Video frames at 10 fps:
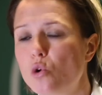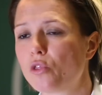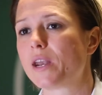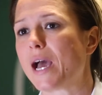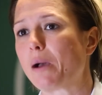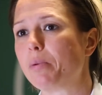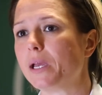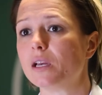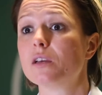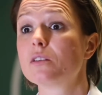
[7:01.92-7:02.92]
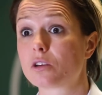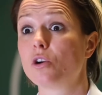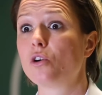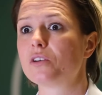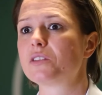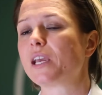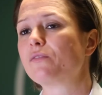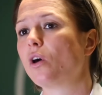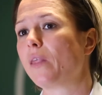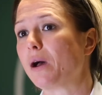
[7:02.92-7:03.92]
than happy so long as they've
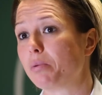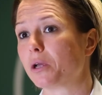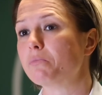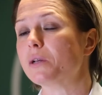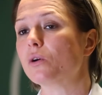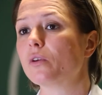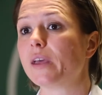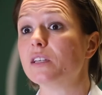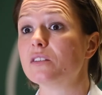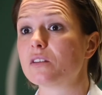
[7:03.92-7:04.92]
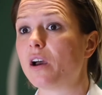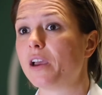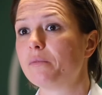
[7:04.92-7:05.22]
got that blood meal that they desire.